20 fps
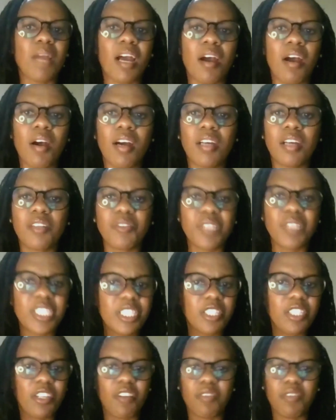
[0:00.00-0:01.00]

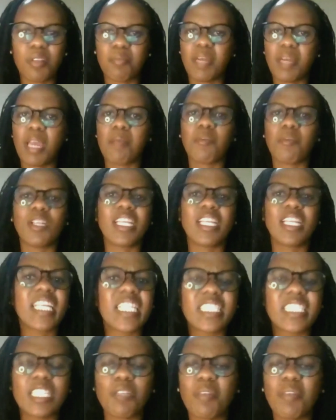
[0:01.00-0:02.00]
reading of the Bible,
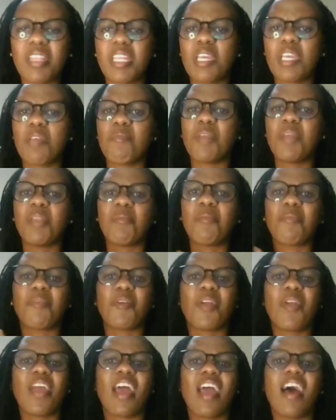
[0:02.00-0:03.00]
engaging with Him in
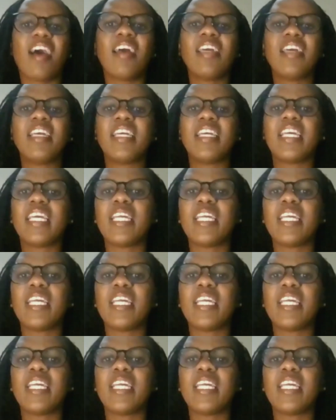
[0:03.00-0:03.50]
prayer,